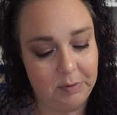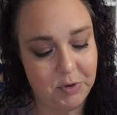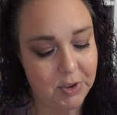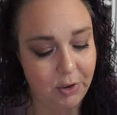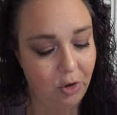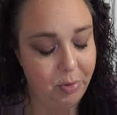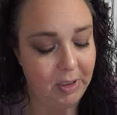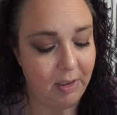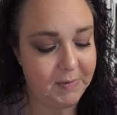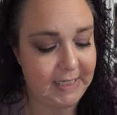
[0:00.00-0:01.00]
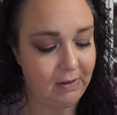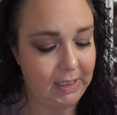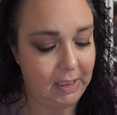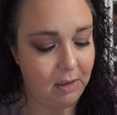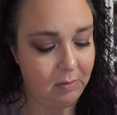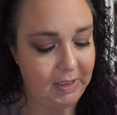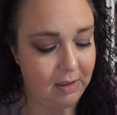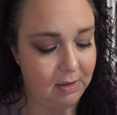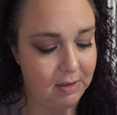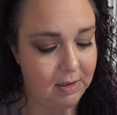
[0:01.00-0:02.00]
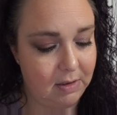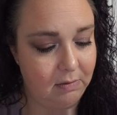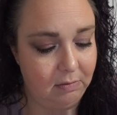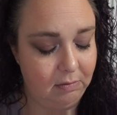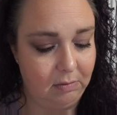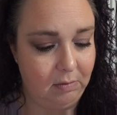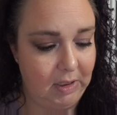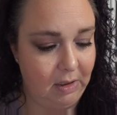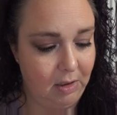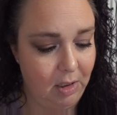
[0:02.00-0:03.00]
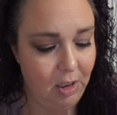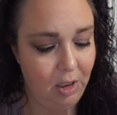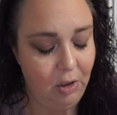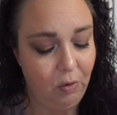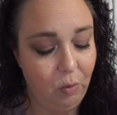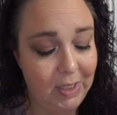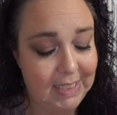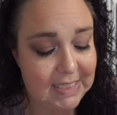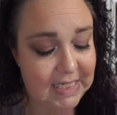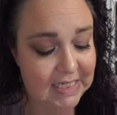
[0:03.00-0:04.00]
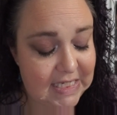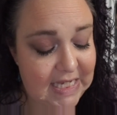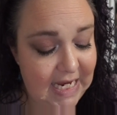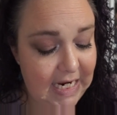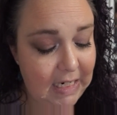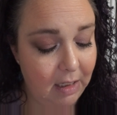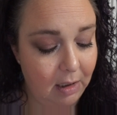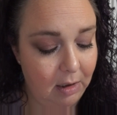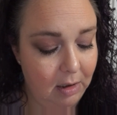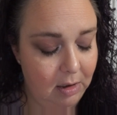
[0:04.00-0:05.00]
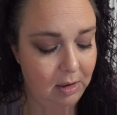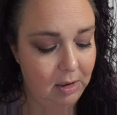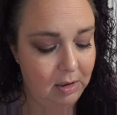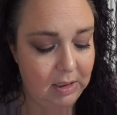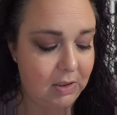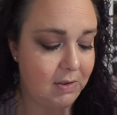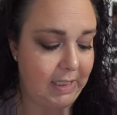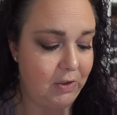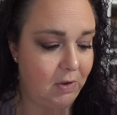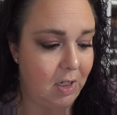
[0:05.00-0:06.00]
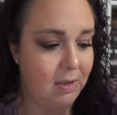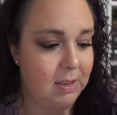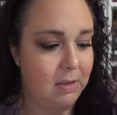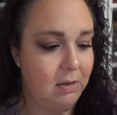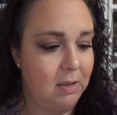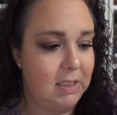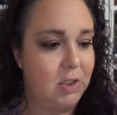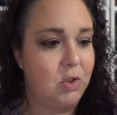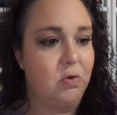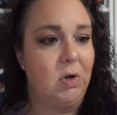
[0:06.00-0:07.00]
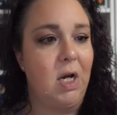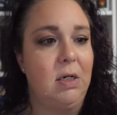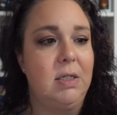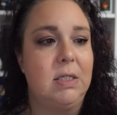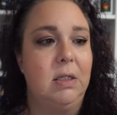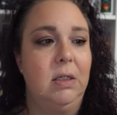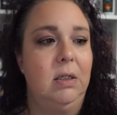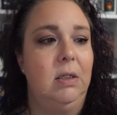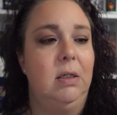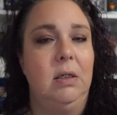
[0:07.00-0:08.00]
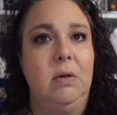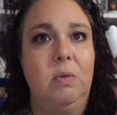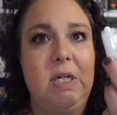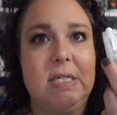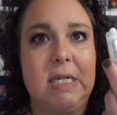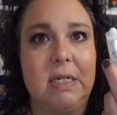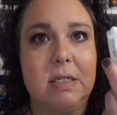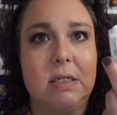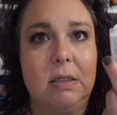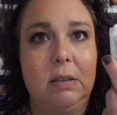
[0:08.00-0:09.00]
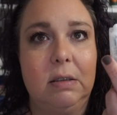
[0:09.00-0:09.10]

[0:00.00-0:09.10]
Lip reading: I'm just going to open it up down here because what is this thing? This looks like drugs. Is this drugs? What is this?